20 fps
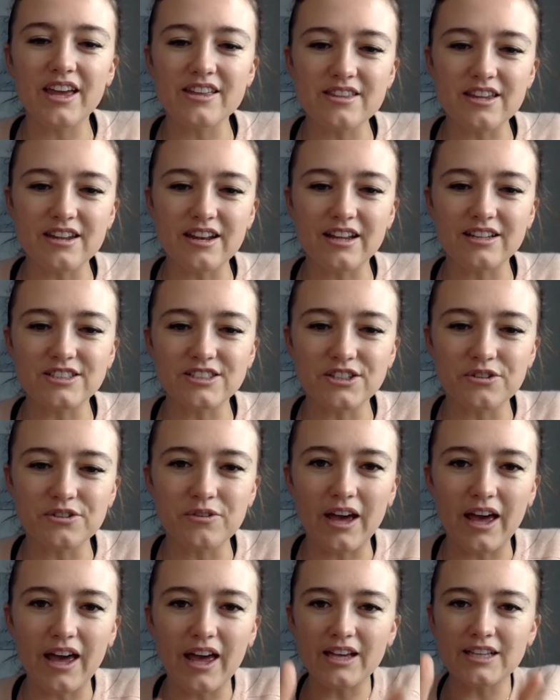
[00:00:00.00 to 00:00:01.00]
And then as
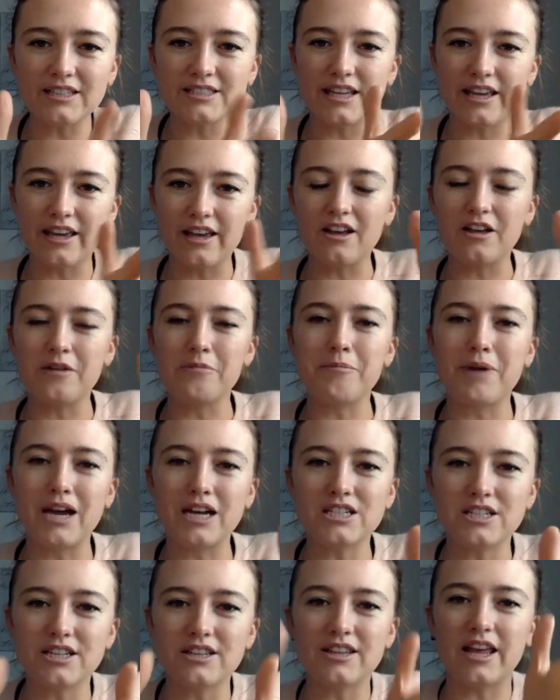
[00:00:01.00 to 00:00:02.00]
you exhale,
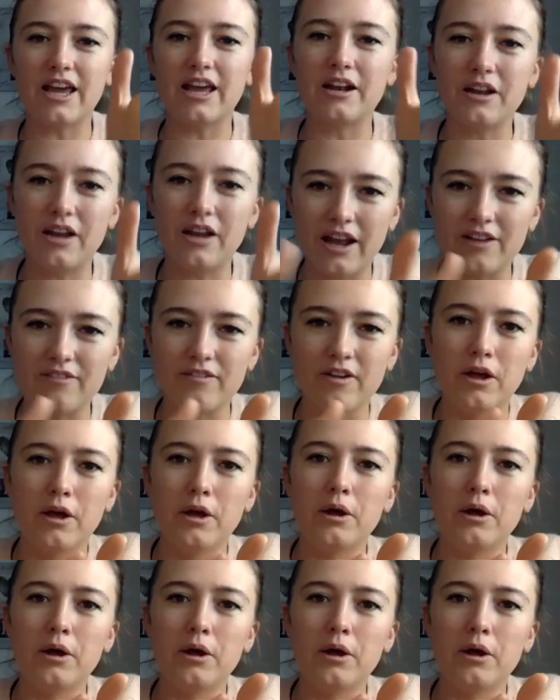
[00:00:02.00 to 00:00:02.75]
imagine then kind of